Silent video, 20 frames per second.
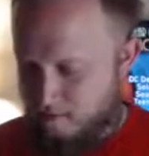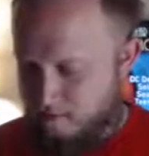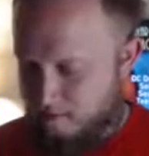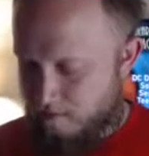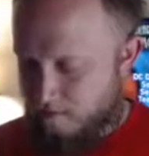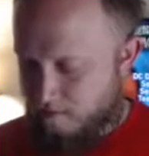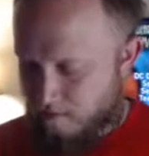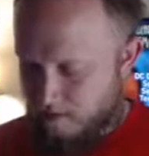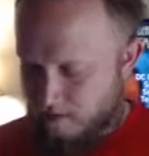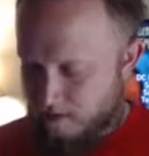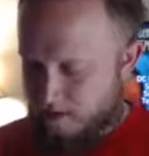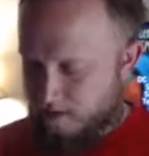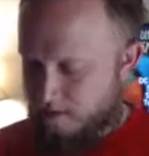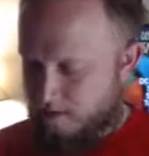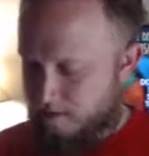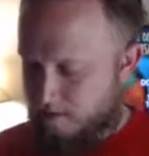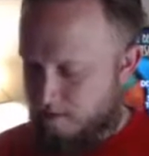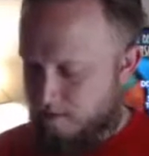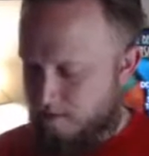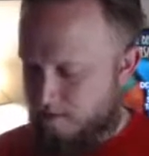
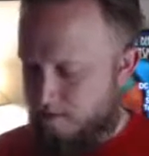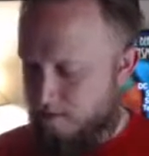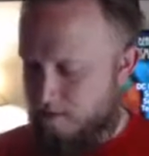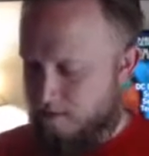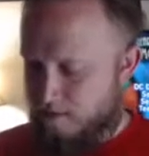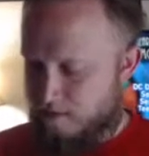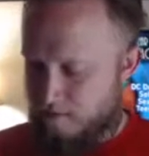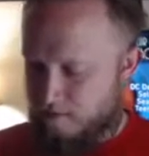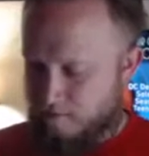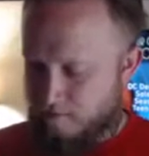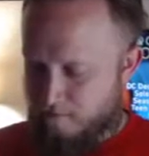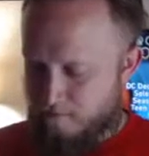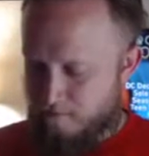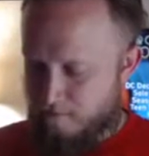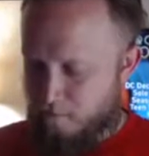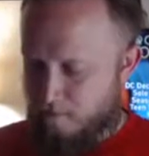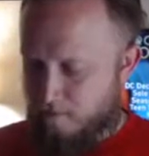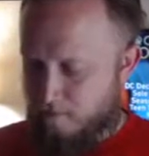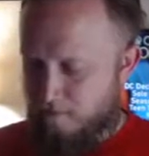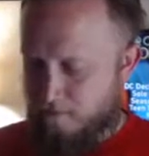Alright.
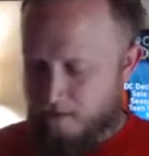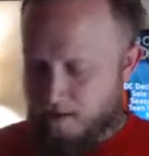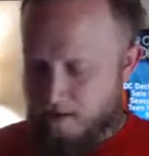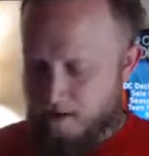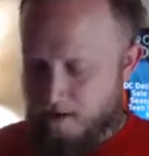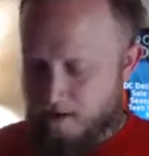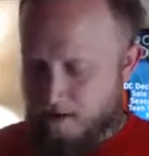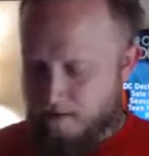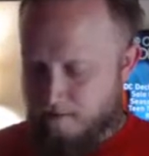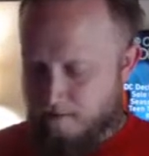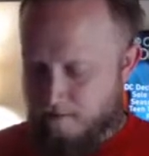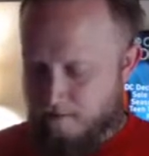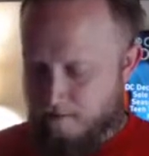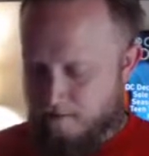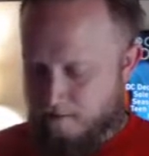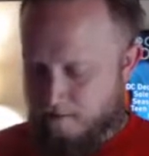4, 5,